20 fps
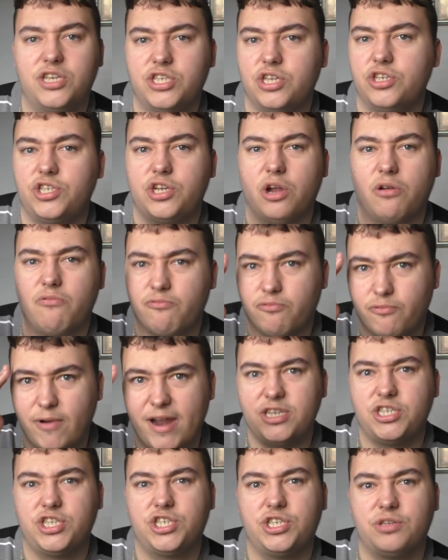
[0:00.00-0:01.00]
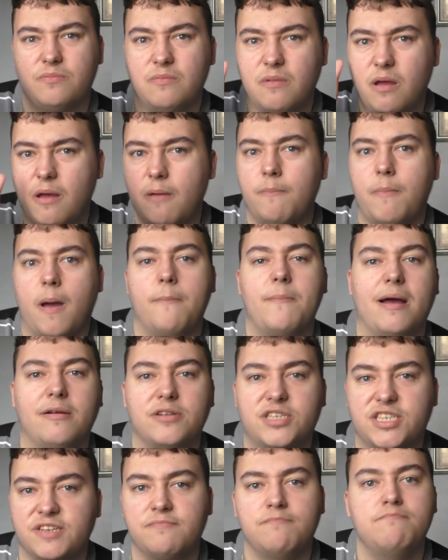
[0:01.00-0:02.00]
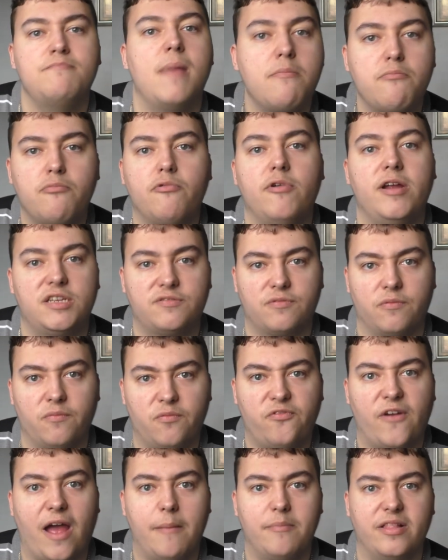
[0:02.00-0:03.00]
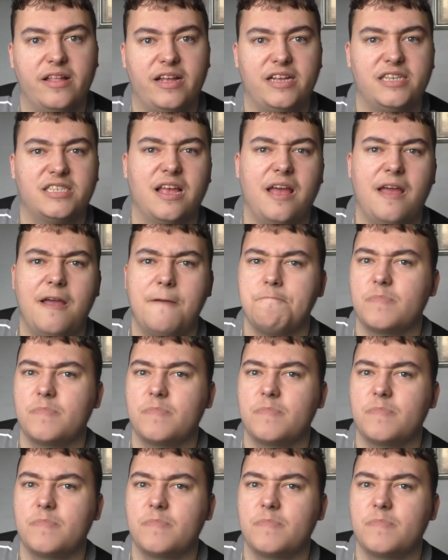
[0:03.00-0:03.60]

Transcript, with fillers: such a rich amount of memories from families.